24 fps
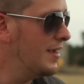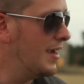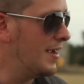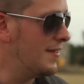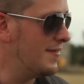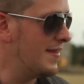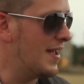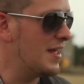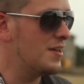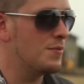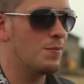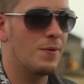
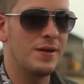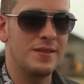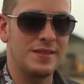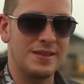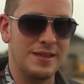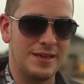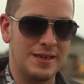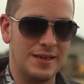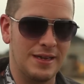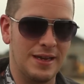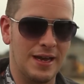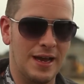and that's when
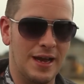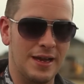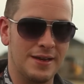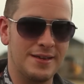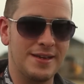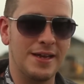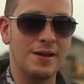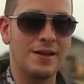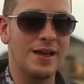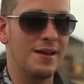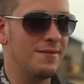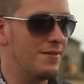the uh,
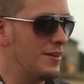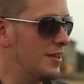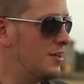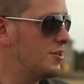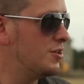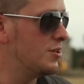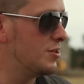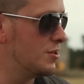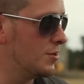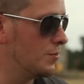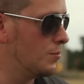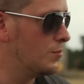tail heavy
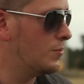issues are